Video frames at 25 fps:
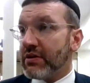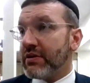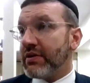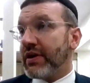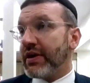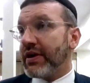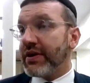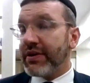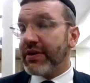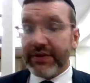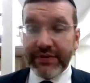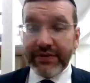
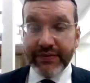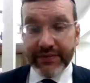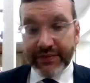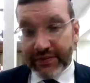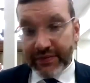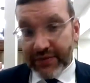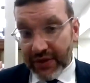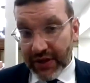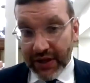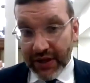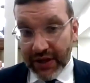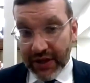Right?
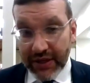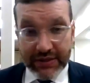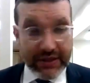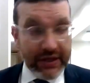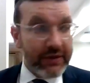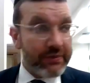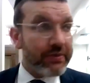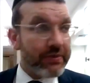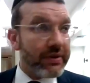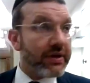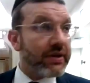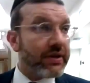You can see
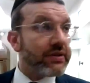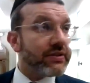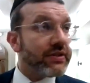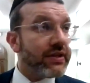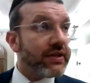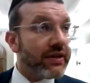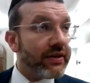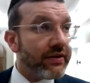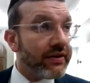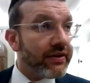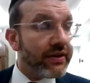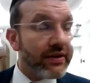it, but it's
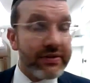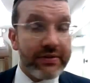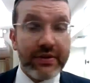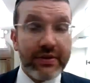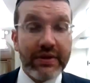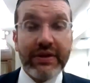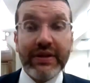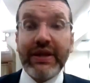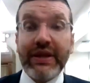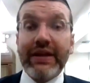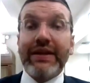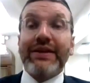there.
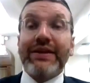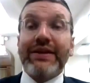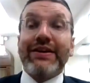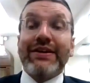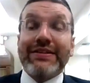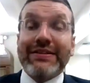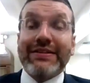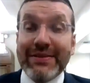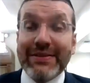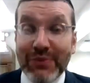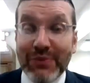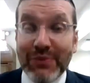And then you can
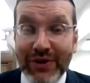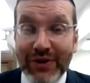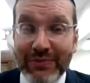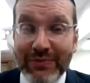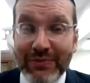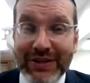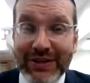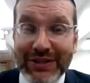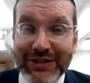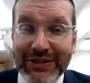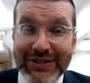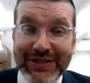see more, but
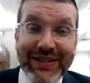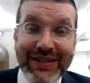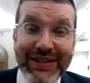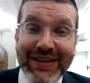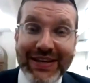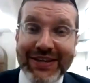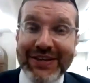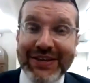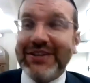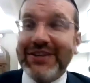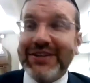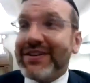it's still
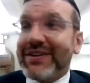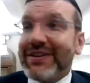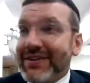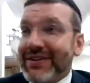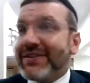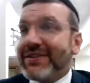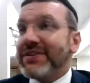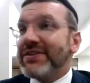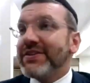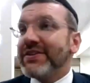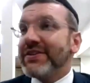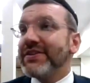hidden
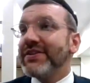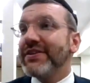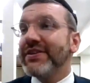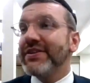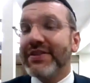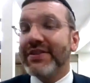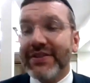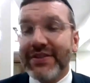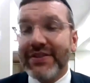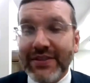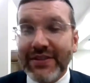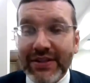
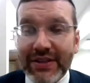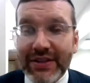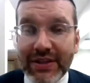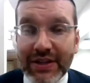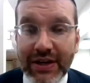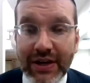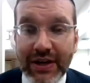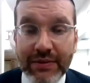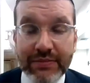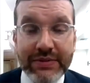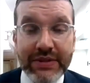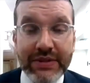until it
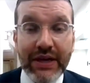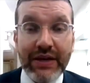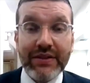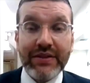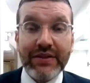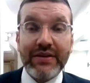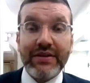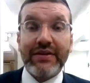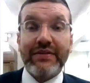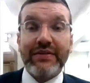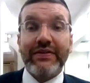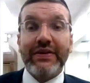comes out.
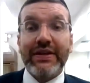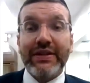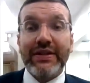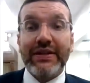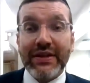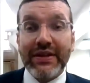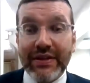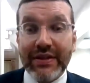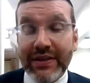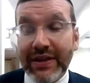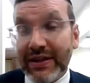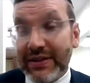
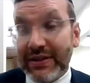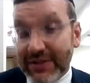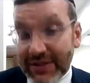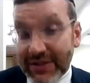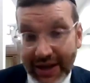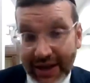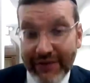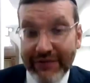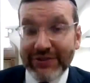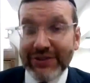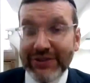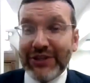That's the
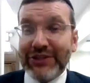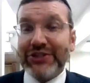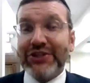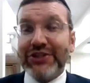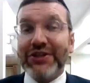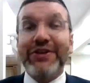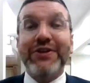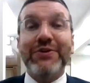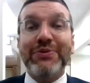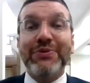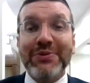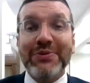conversation
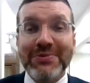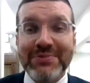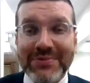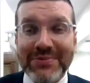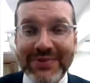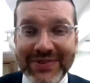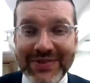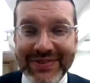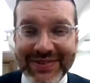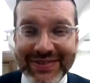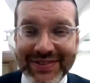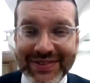in the womb.
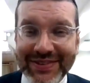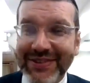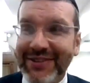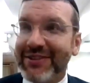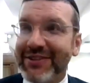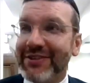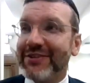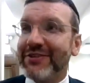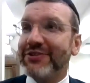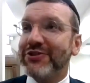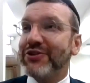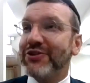
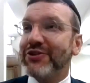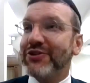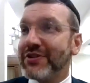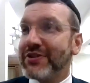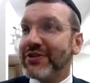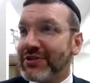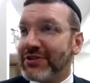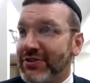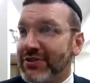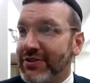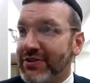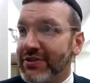
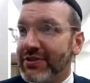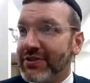Journeys.